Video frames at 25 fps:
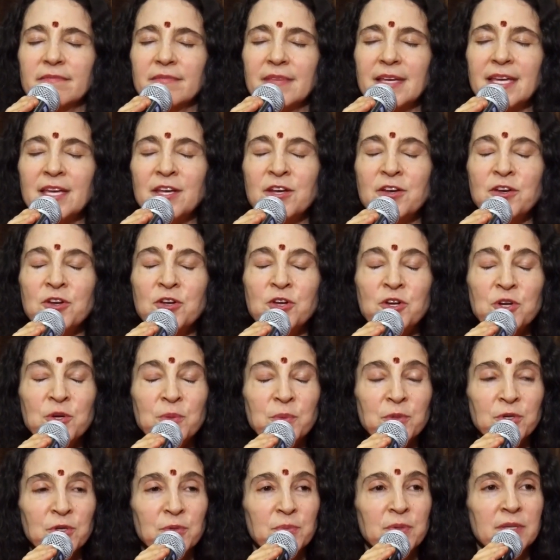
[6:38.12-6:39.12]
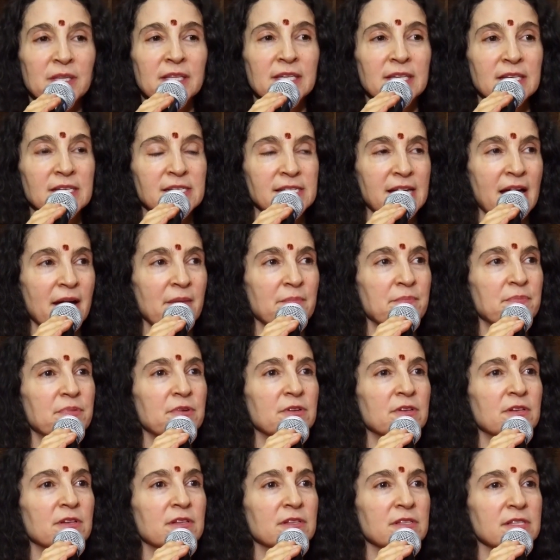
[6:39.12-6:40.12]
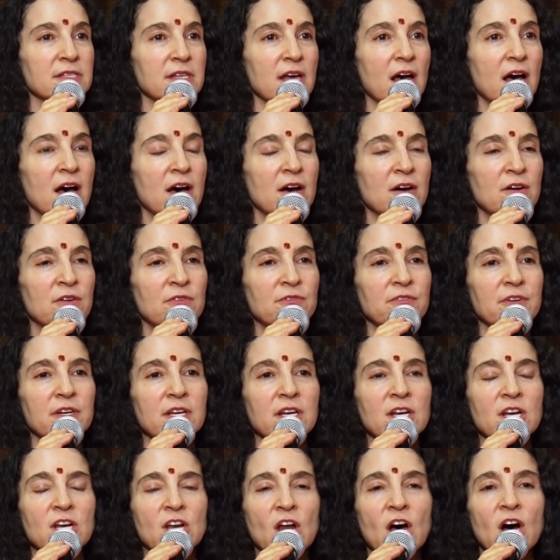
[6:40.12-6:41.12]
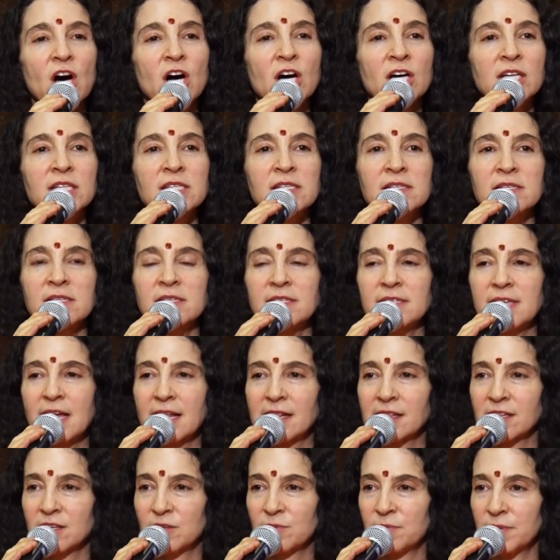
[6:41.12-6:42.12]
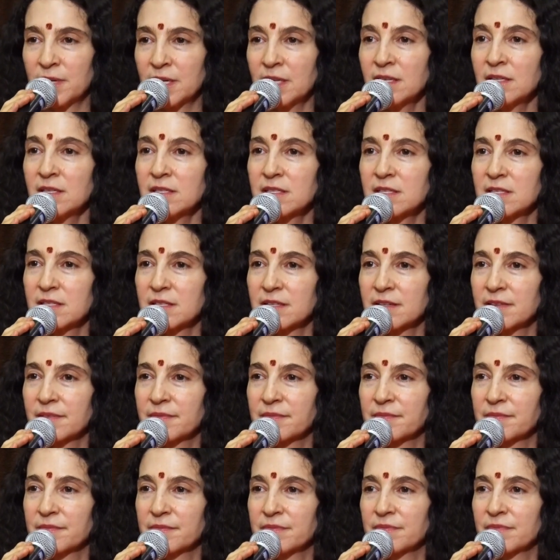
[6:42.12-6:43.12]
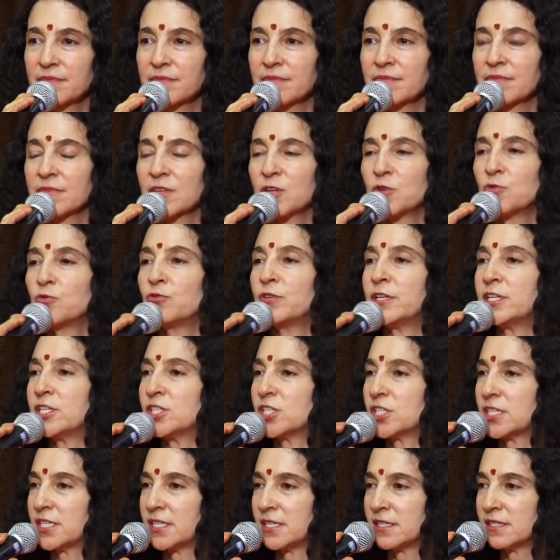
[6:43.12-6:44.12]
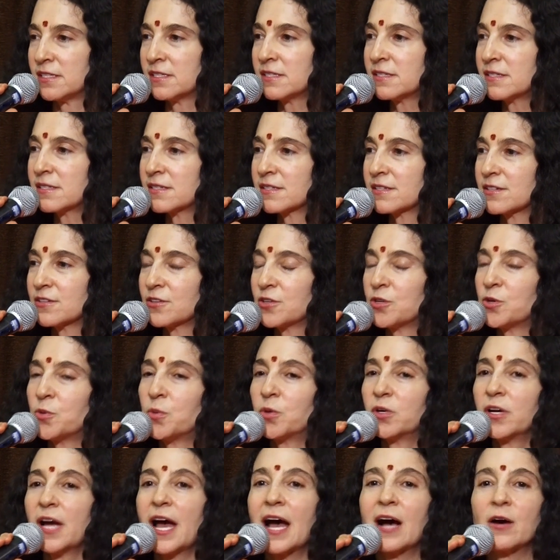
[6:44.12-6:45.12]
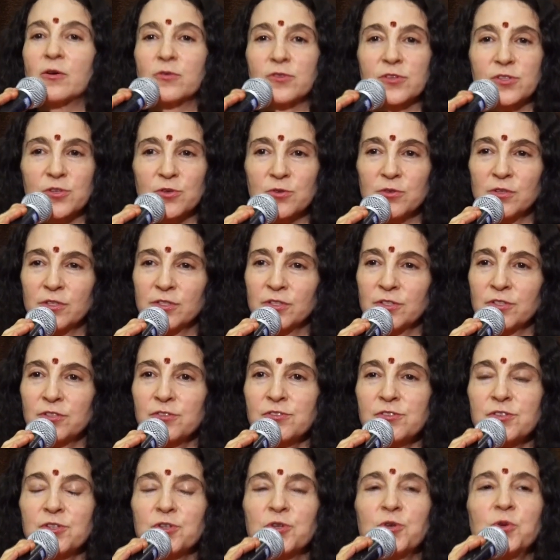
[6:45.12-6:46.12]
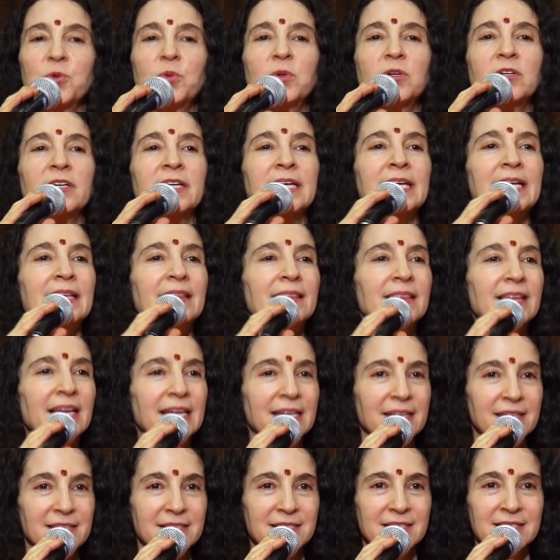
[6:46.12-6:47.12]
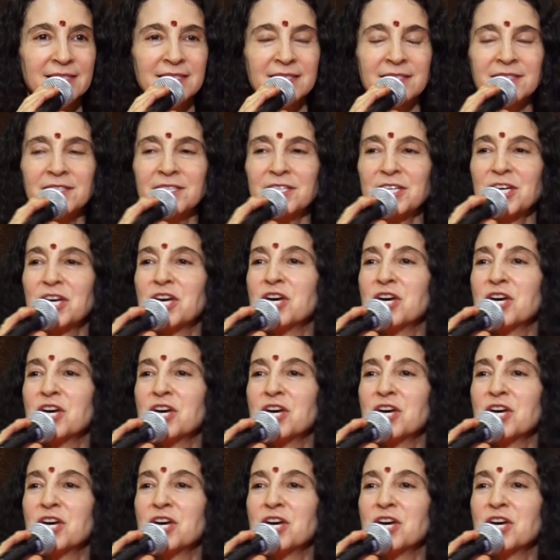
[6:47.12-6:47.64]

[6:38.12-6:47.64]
innumerable examples of non celibate rishis who were householders, who were enlightened,